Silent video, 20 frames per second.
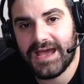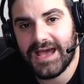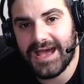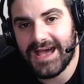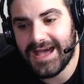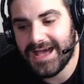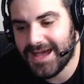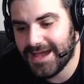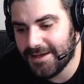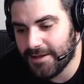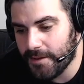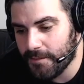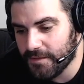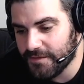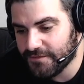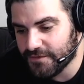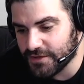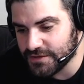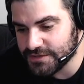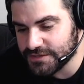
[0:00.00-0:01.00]
Uh, and
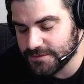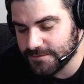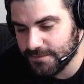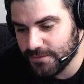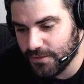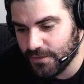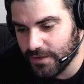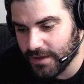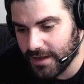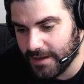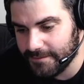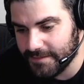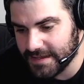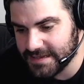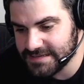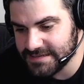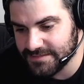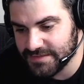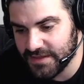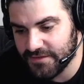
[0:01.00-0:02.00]
we've got some more
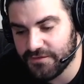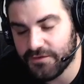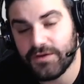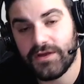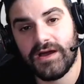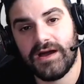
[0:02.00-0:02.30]
coming, some different